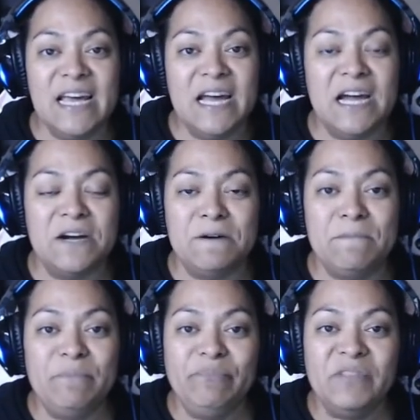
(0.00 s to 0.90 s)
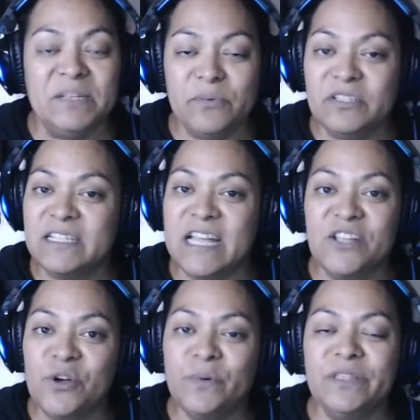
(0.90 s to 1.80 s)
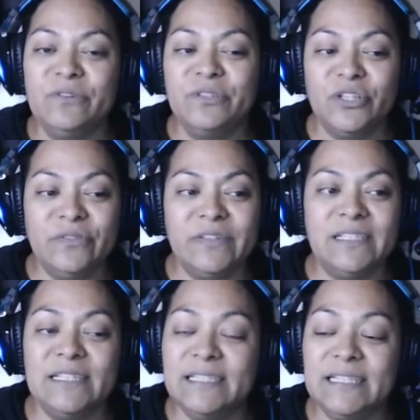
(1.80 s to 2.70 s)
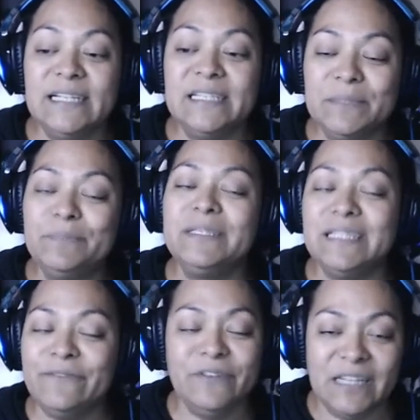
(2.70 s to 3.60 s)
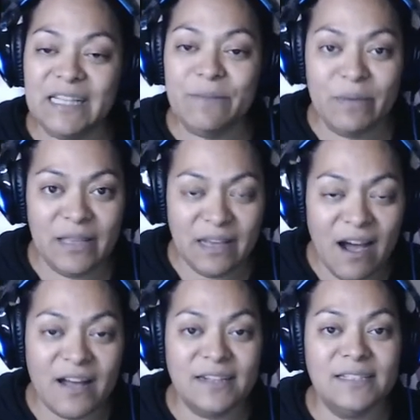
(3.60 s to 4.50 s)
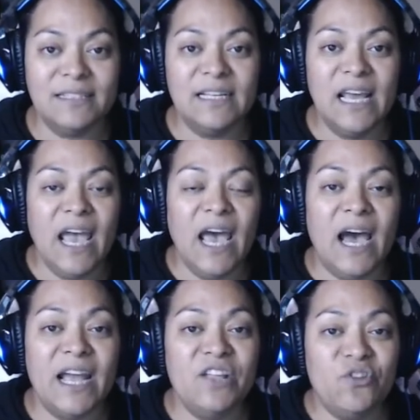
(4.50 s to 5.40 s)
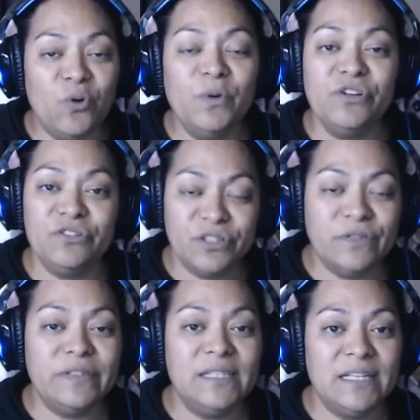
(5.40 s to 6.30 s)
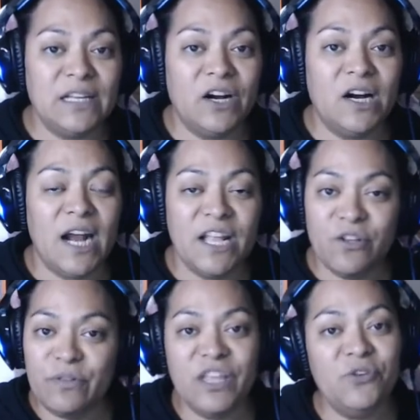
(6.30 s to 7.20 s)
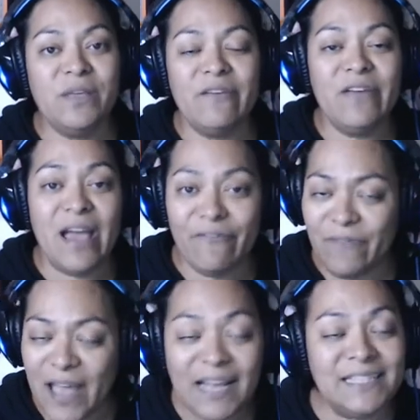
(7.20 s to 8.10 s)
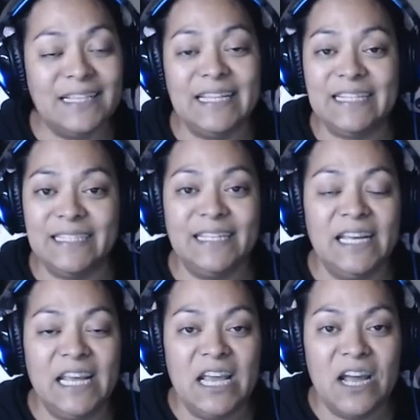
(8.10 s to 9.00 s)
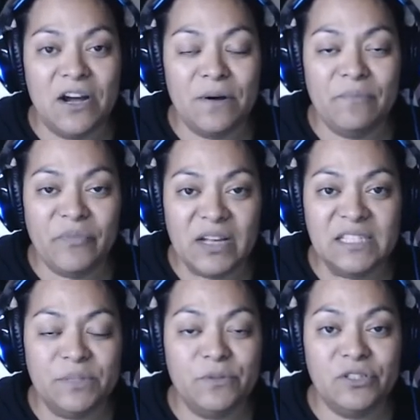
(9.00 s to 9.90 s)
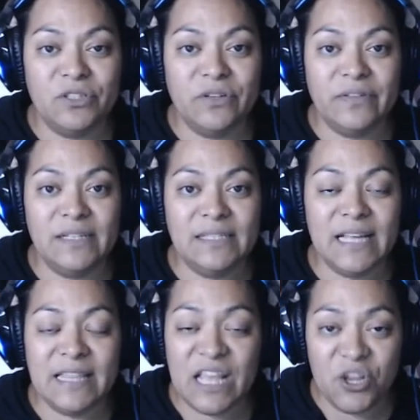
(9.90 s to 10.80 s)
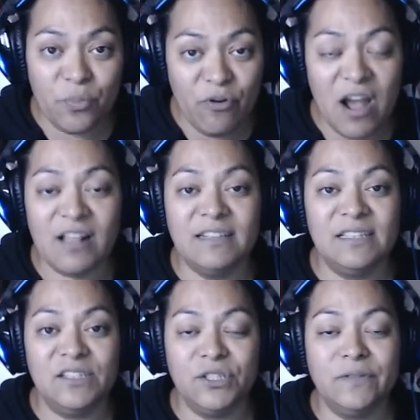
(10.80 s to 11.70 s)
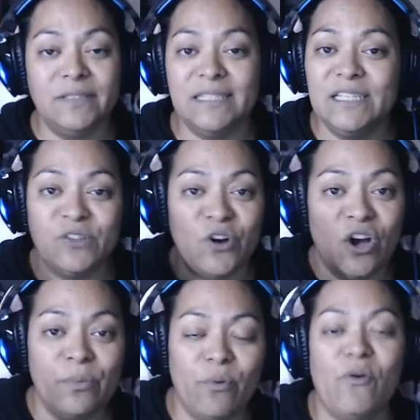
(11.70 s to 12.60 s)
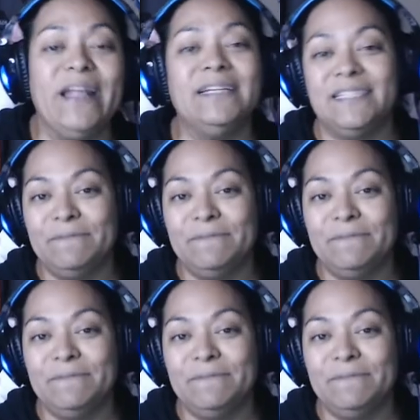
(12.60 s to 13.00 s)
um, this person I know with those services, it's specifically because I know what your services are. I know that you give F excellent Um, customer service and that your products and services are on point.